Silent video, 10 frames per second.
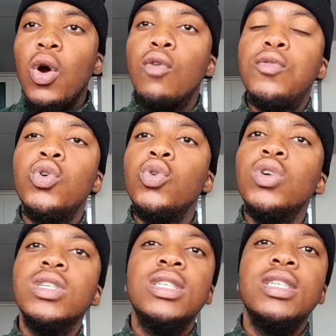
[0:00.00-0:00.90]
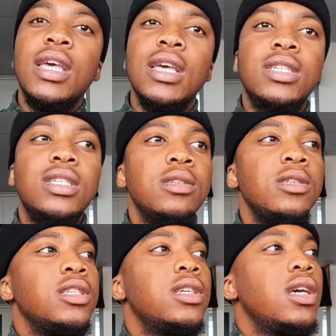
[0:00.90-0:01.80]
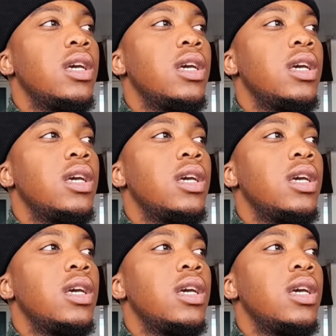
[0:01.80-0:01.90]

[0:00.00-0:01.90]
who is the